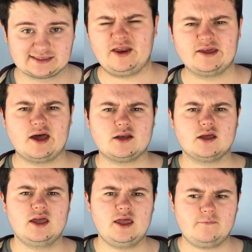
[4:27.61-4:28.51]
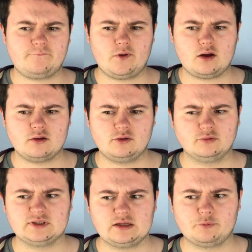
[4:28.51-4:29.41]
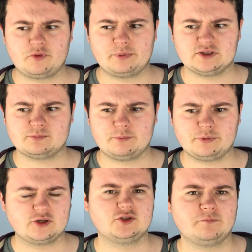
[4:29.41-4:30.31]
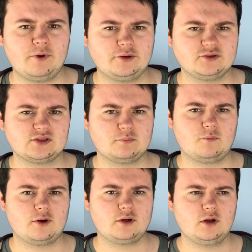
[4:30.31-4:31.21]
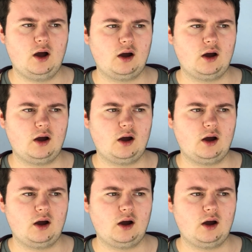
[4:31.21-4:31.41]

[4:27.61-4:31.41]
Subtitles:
Then again, if you're dealing with a policeman because you've murdered someone,